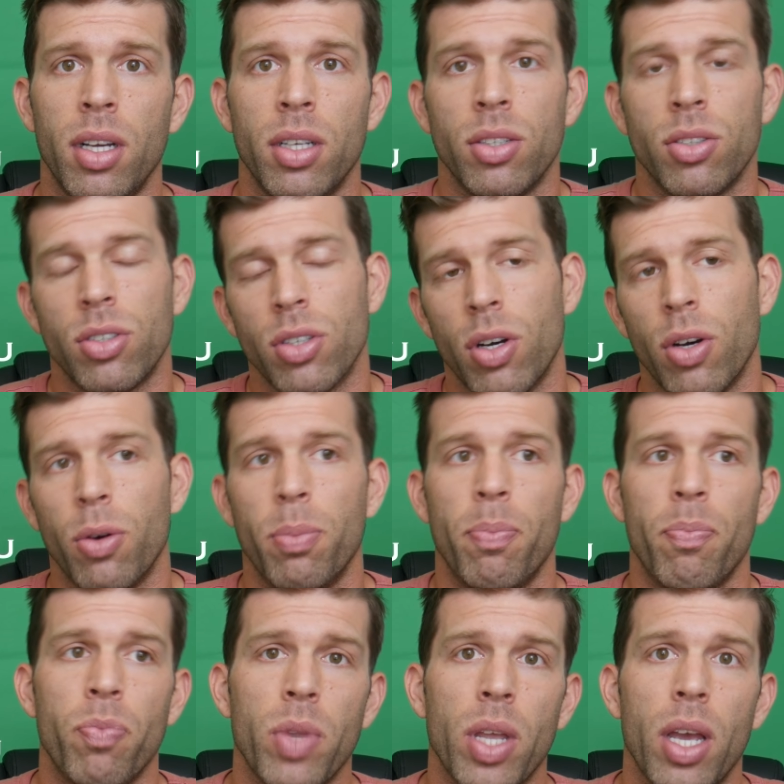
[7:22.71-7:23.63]

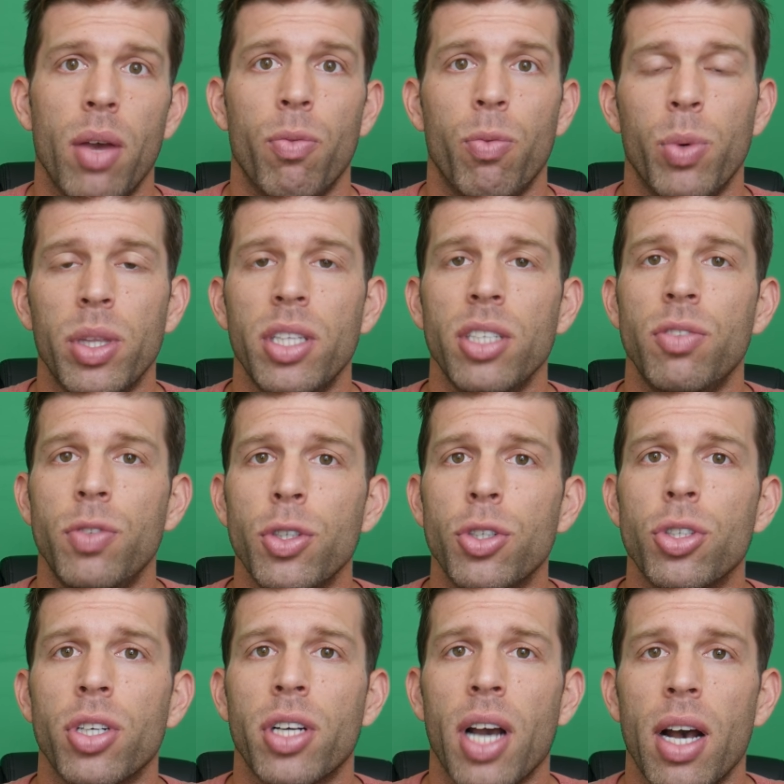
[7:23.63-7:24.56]
So with these
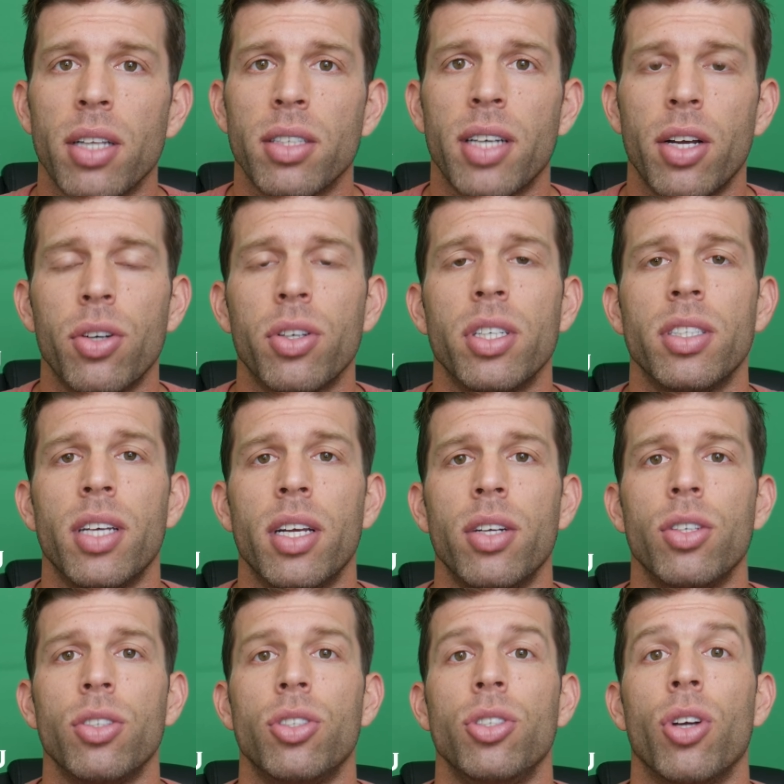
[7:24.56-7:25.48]
future title
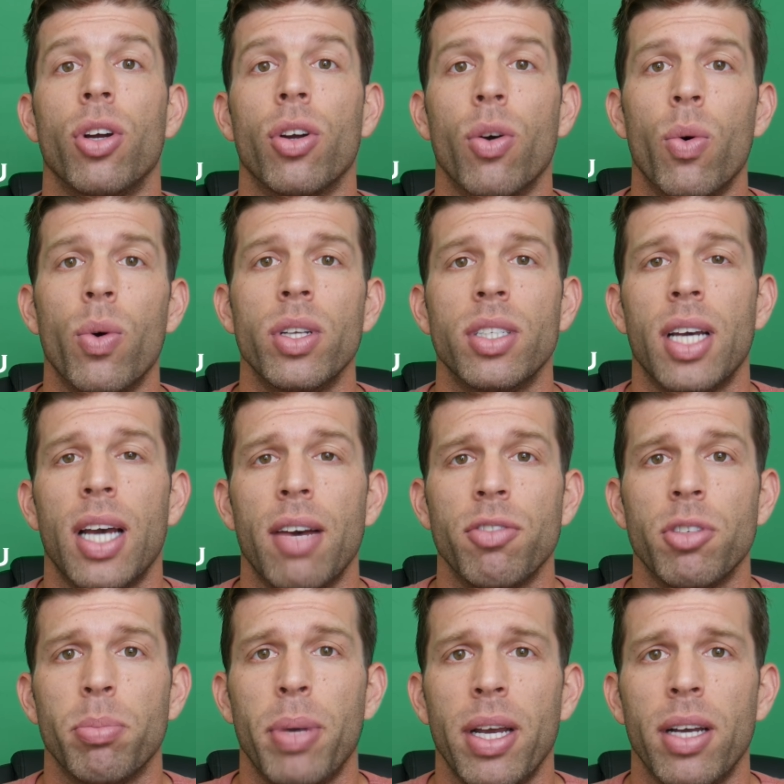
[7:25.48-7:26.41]
contenders, you're going to have
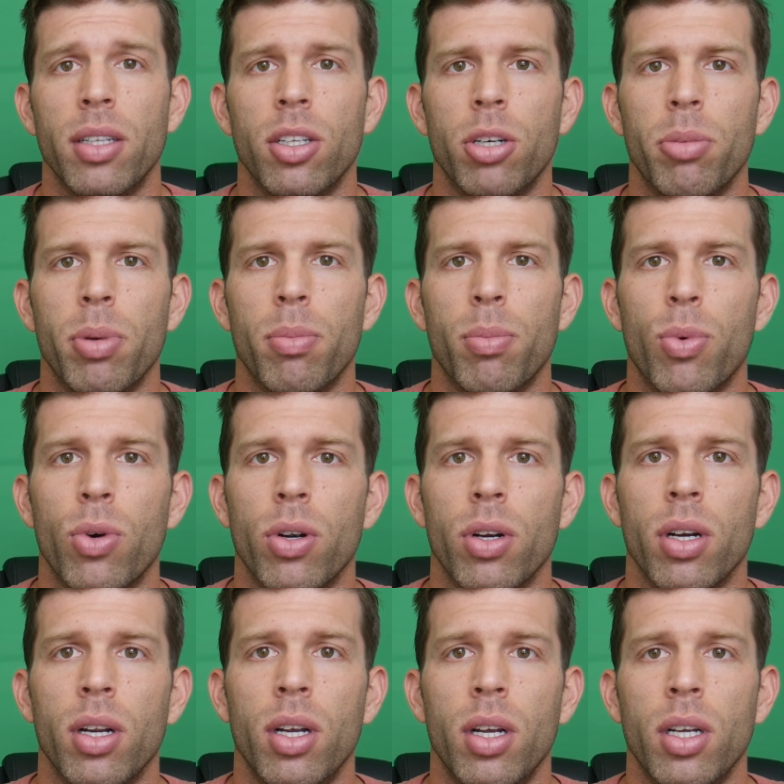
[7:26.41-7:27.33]
to pay a little bit
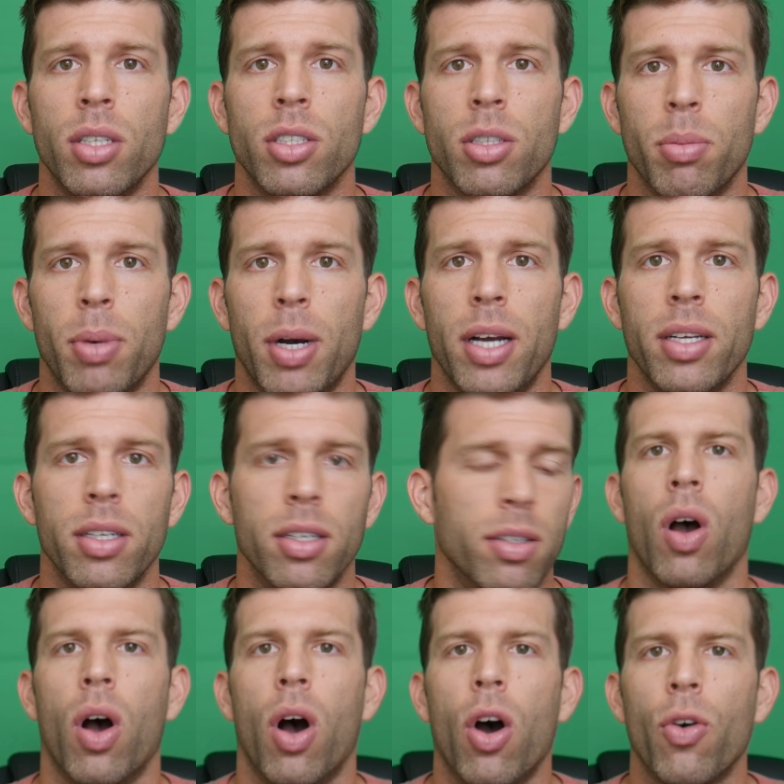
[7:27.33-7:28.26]
more to buy in.
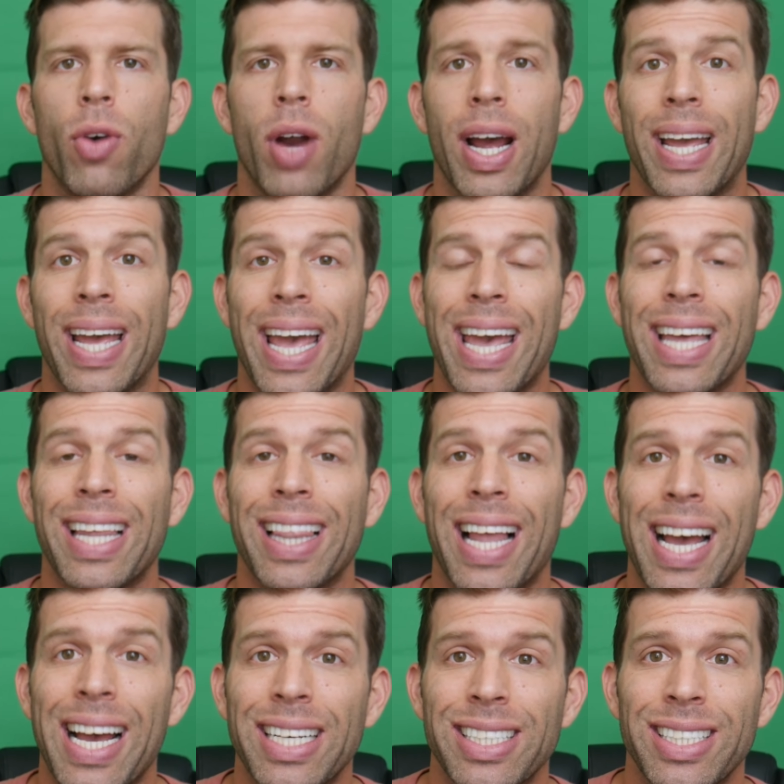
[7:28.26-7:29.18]
Alright, and
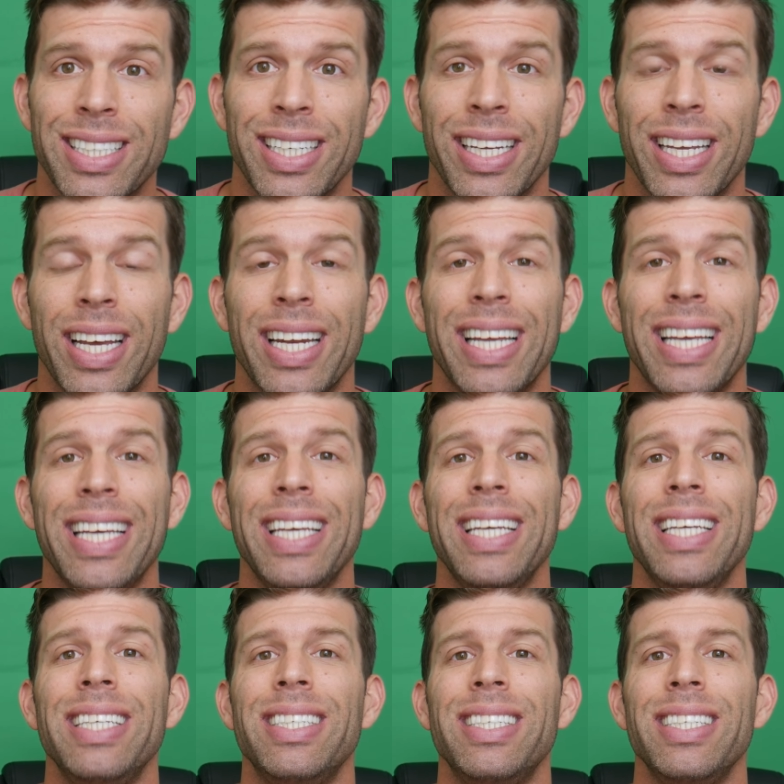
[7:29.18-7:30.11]
lastly, an
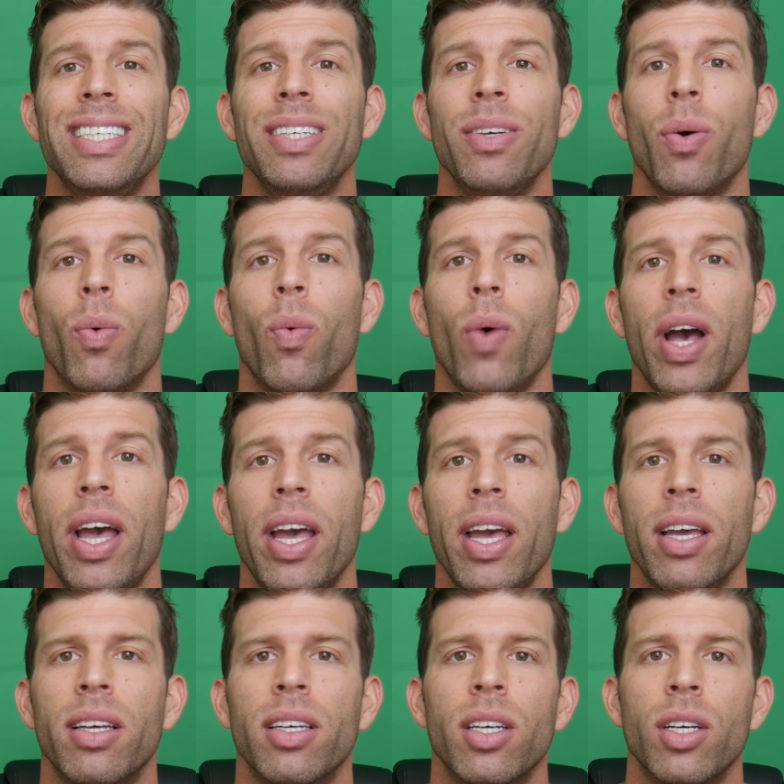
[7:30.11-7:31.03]
easy
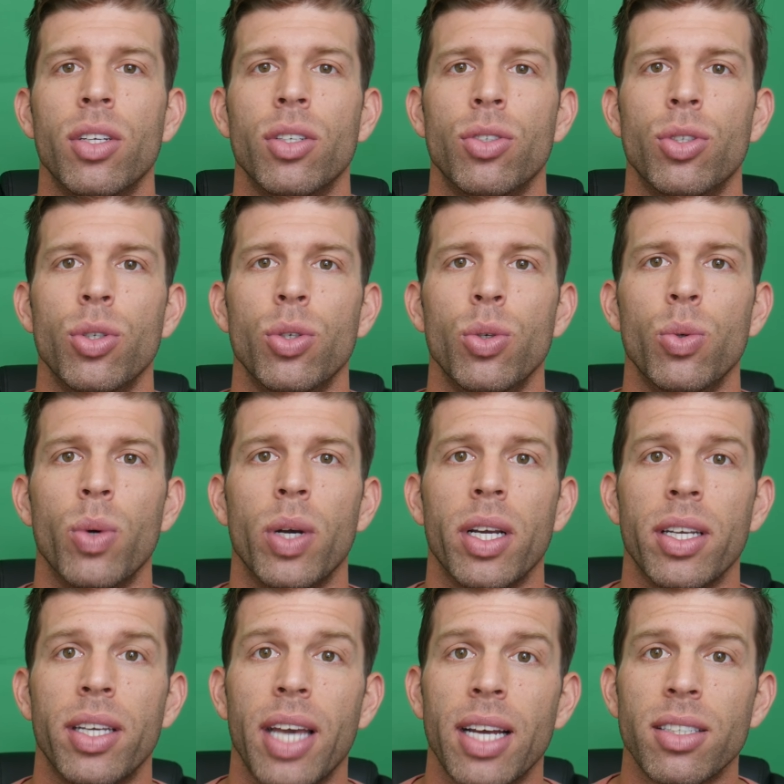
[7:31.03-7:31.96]
way to
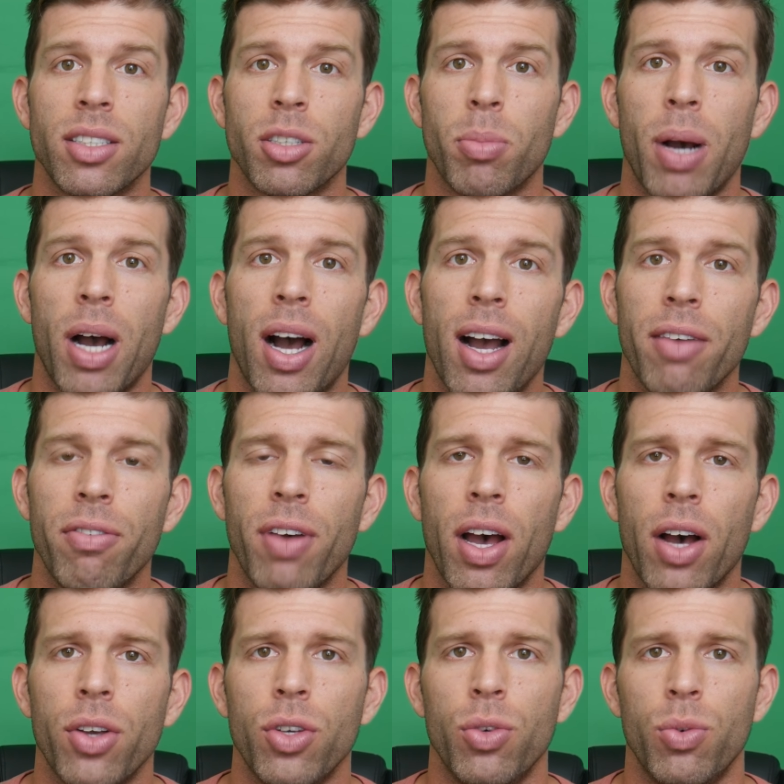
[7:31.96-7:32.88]
get some high
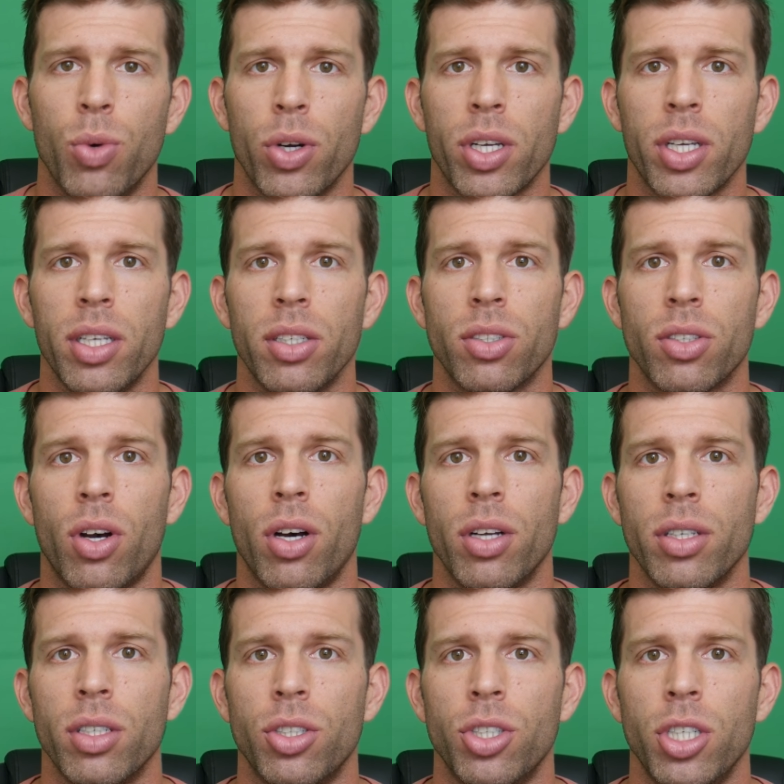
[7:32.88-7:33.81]
value rookies
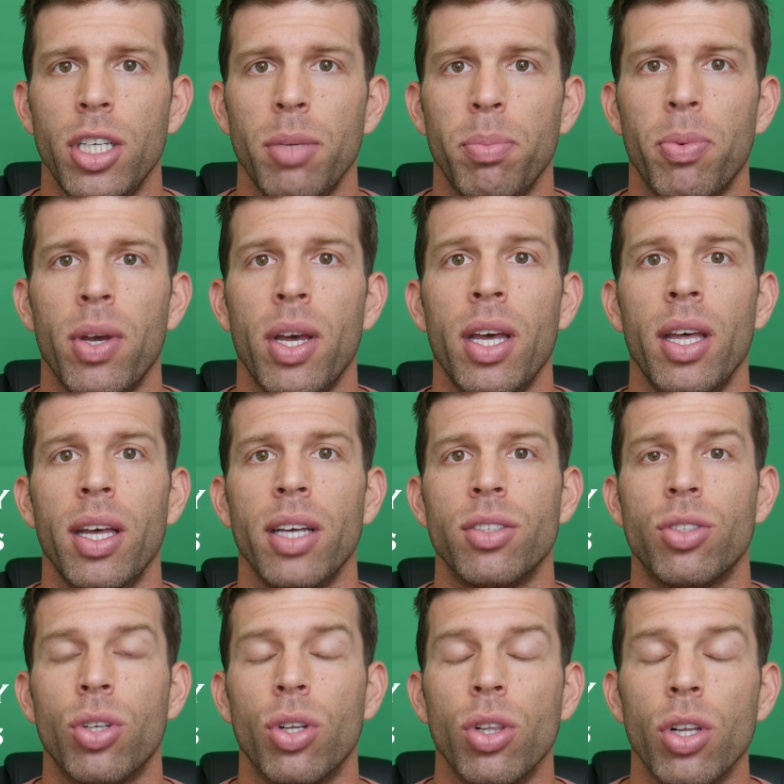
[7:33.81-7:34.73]
on the cheap is
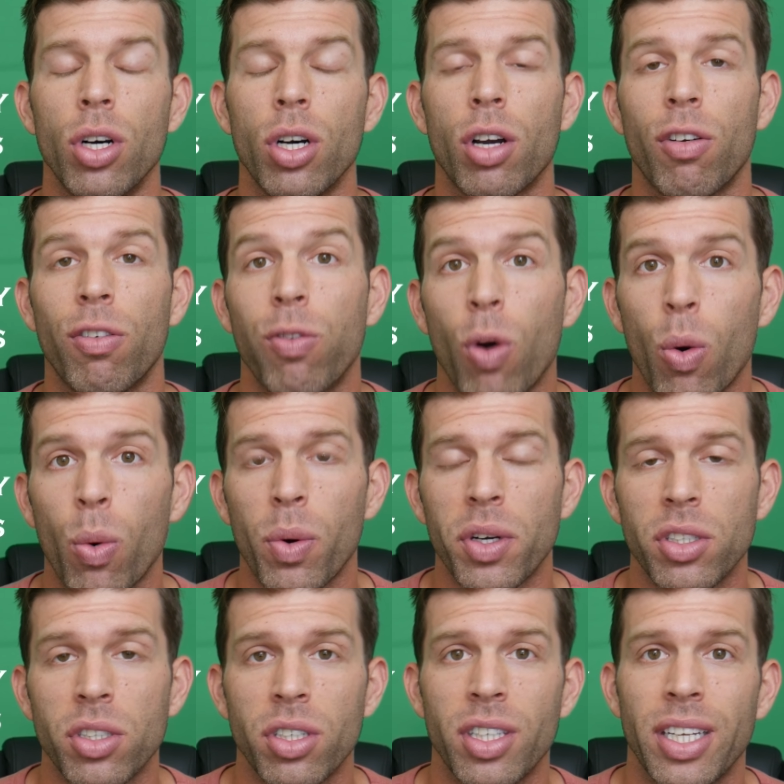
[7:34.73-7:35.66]
to look
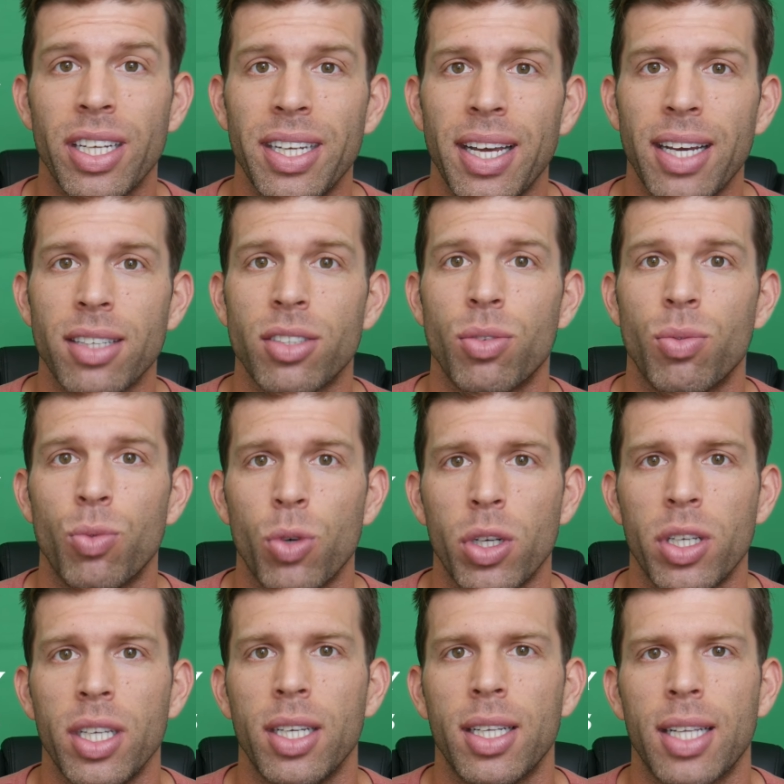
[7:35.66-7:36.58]
forward to the next
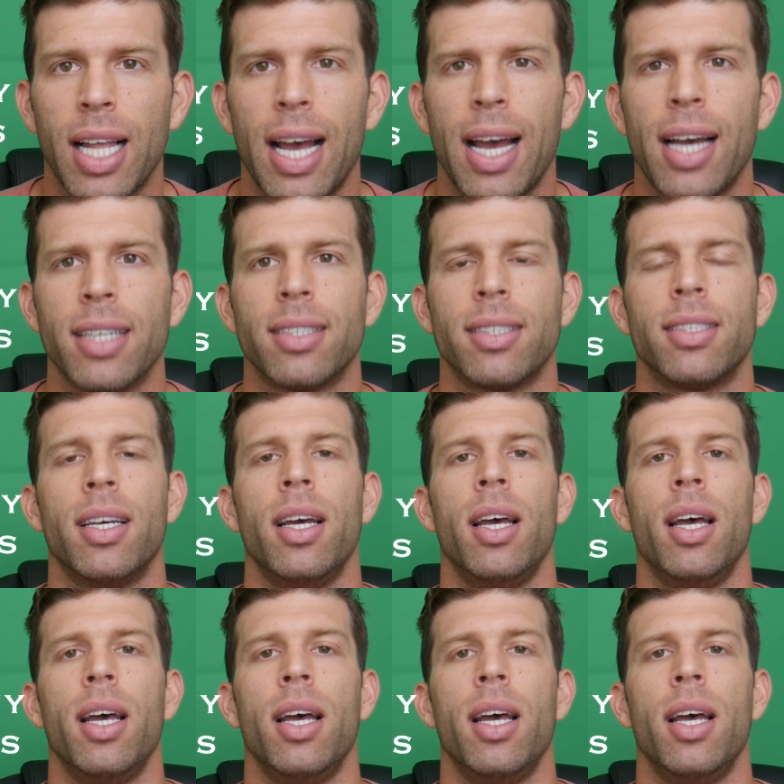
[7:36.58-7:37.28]
rookie class.